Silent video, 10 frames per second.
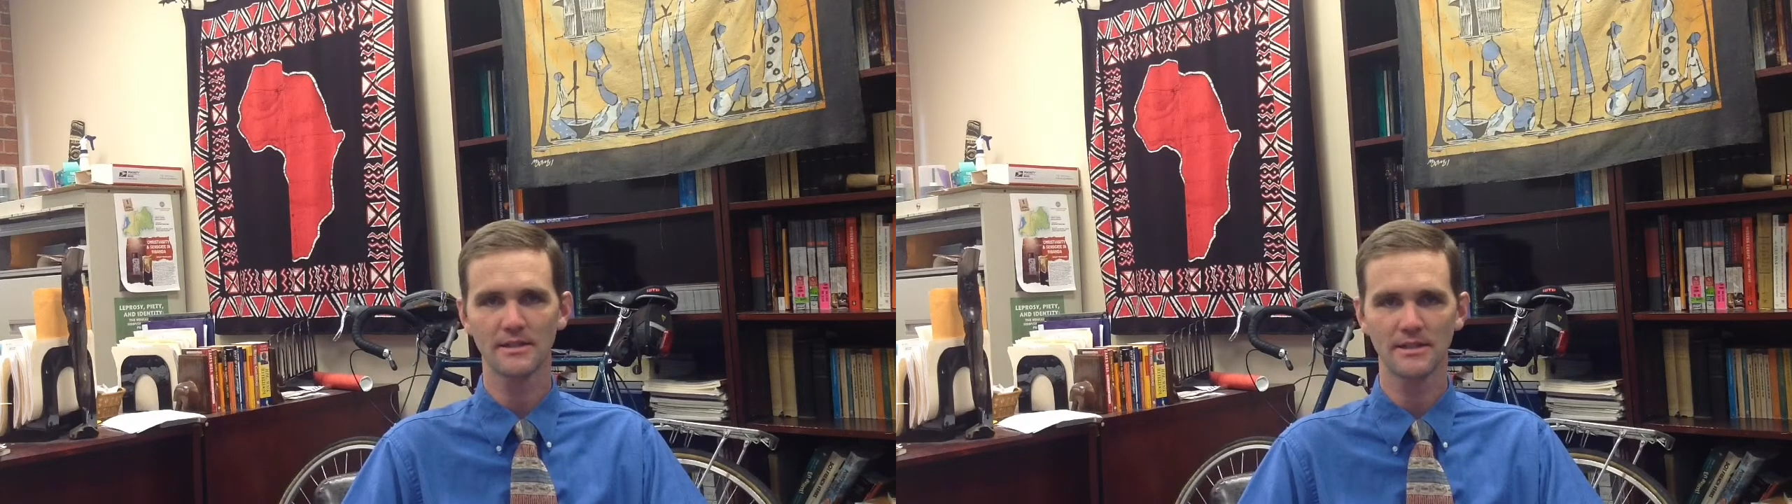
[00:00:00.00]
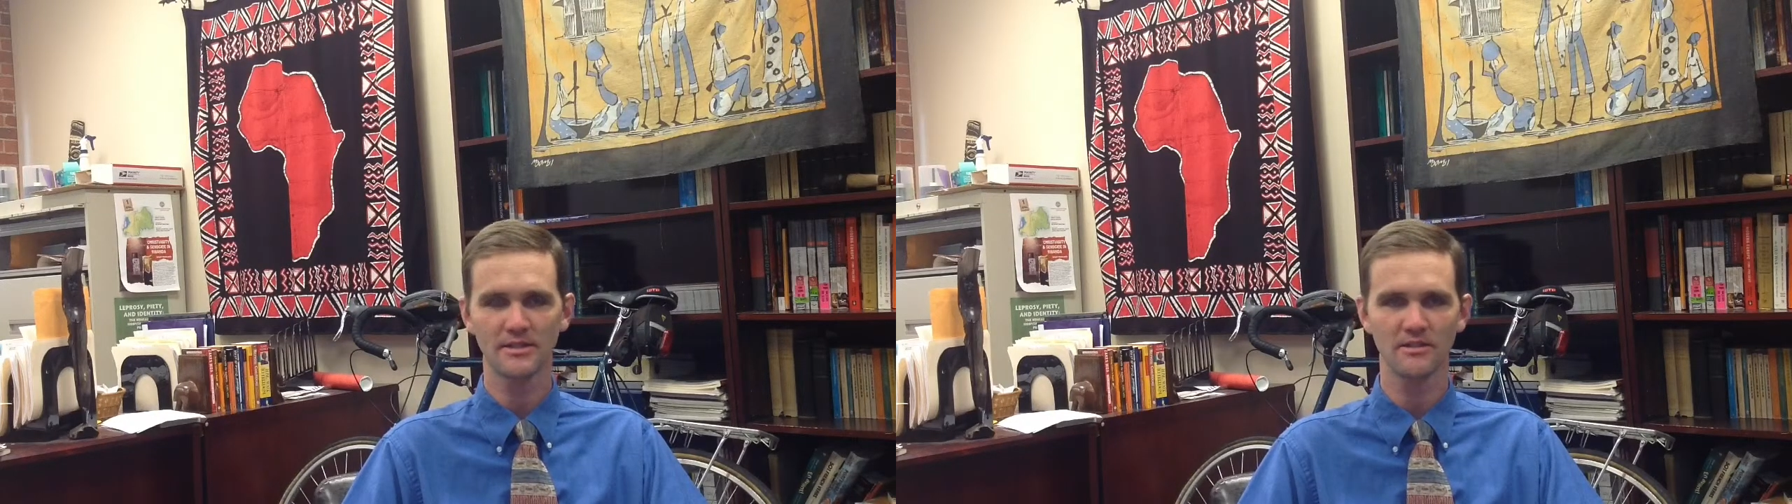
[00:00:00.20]

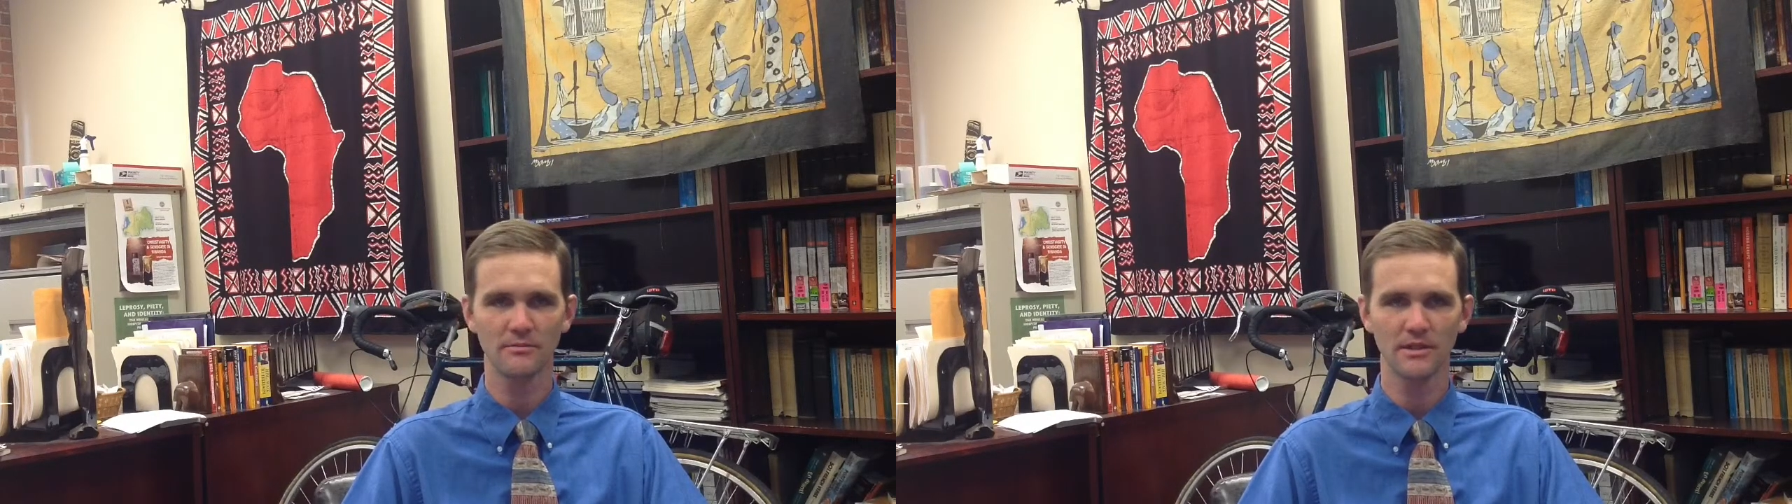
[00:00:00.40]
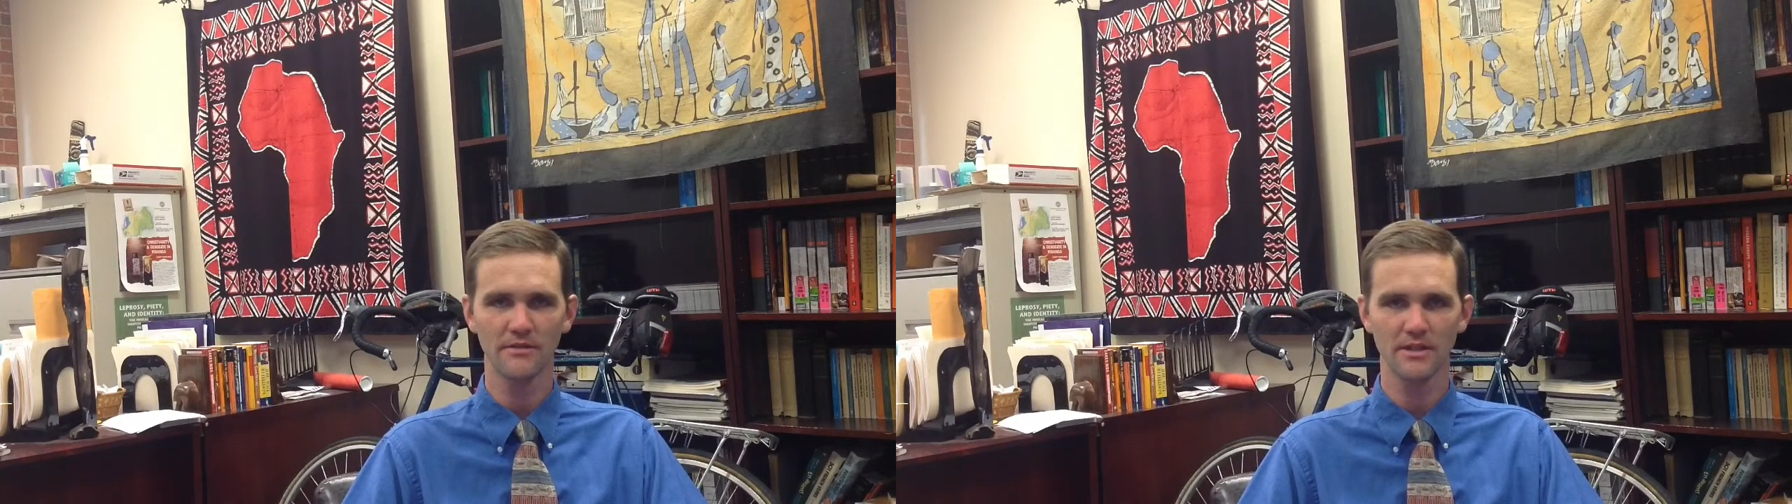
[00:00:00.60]

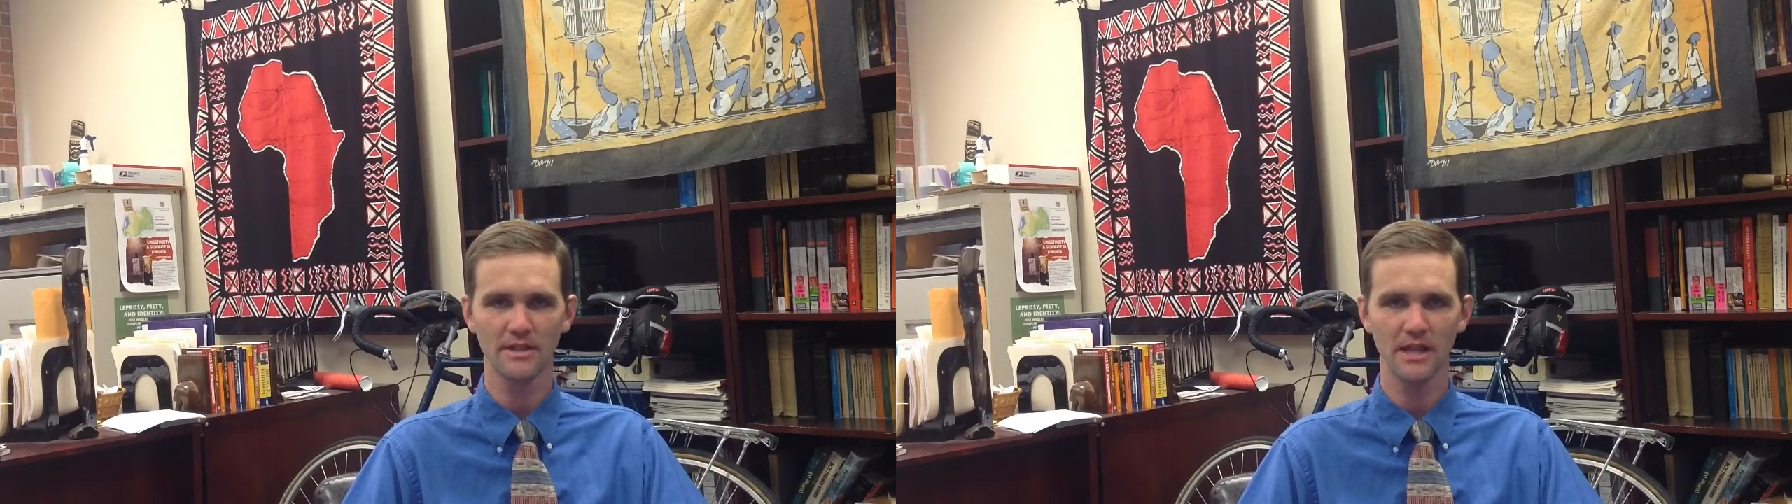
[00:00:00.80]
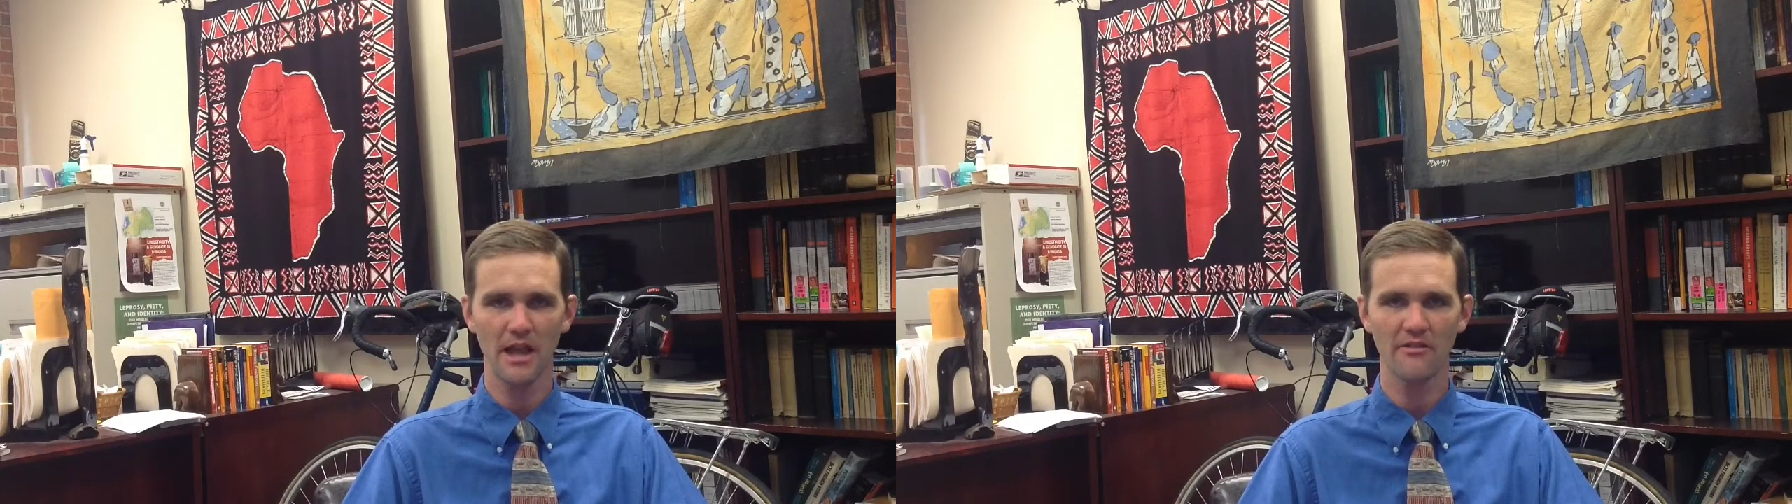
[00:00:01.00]
systems of
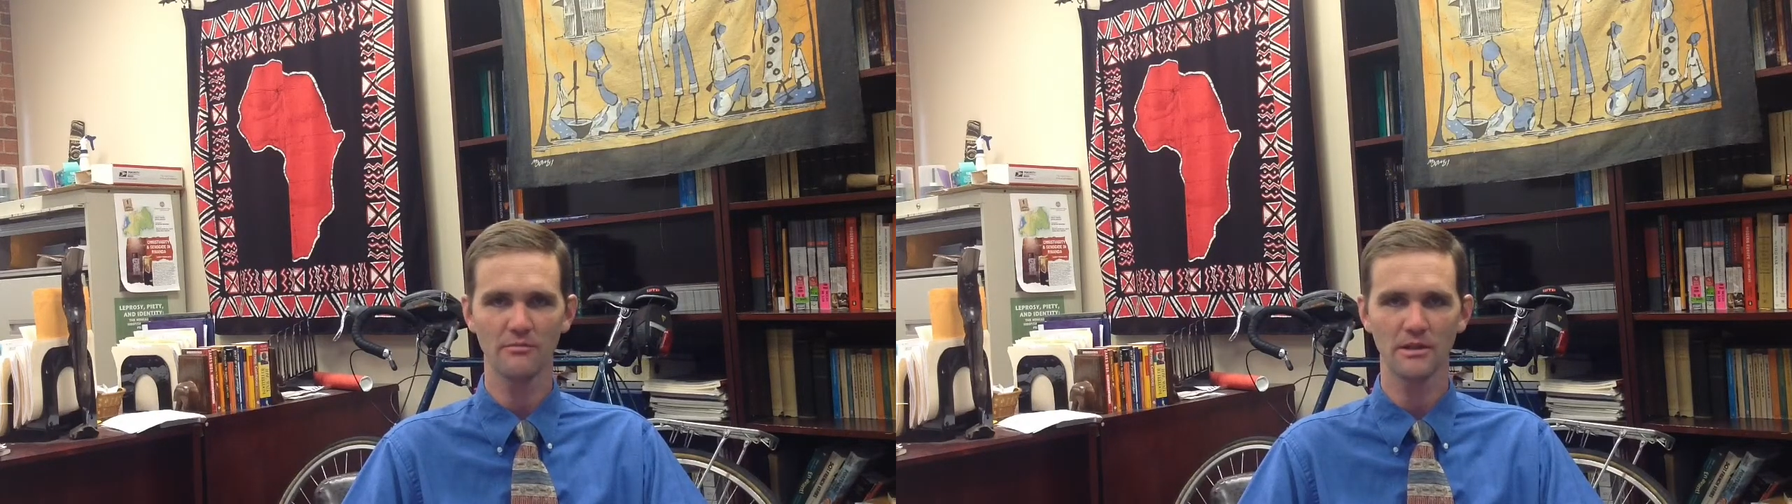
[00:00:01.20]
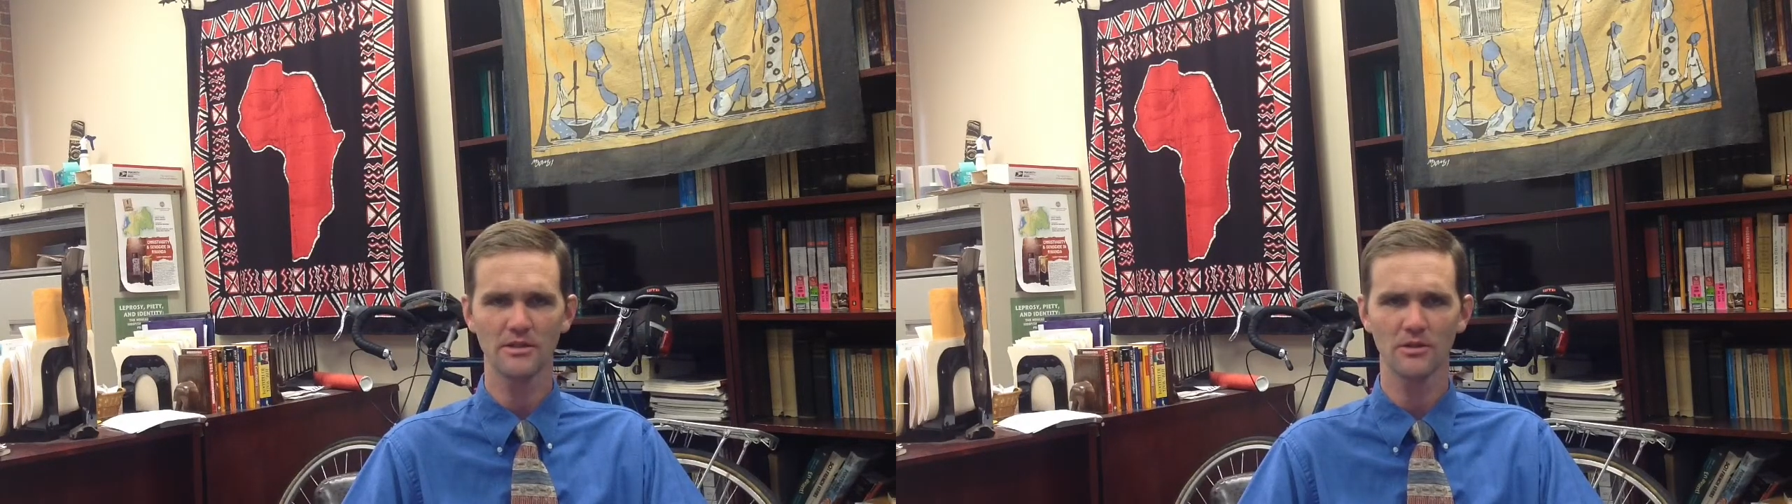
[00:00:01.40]

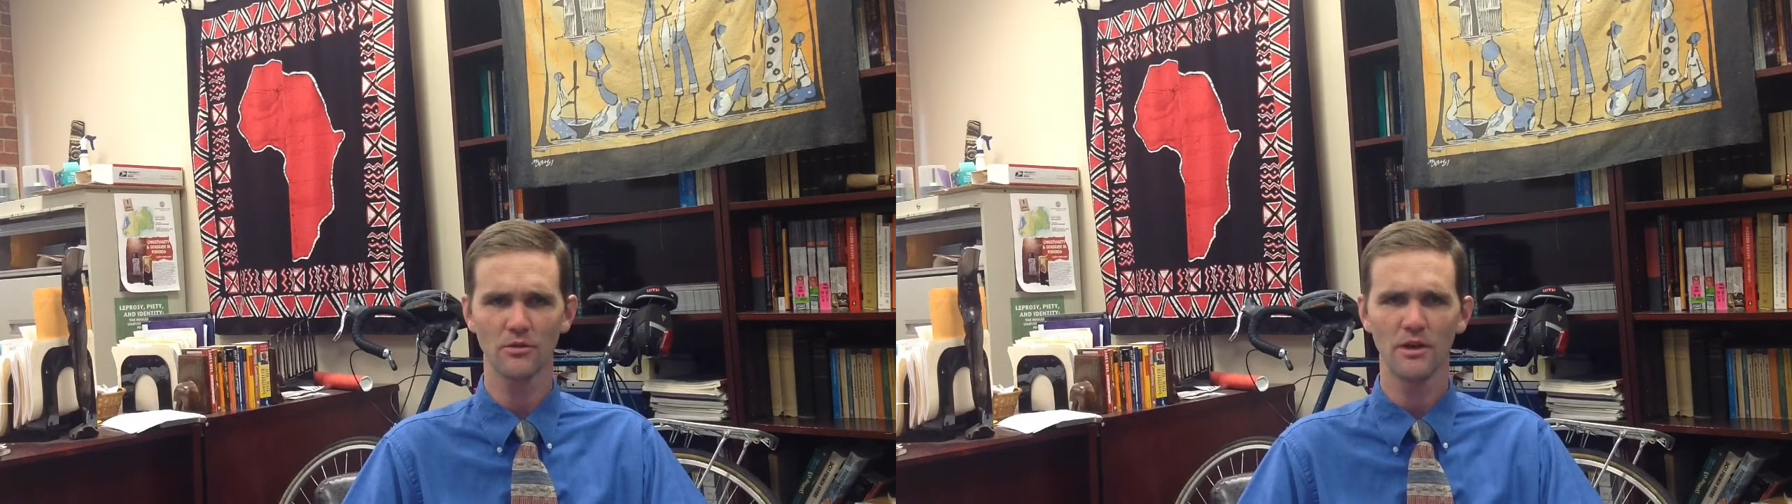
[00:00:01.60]
enslavement. So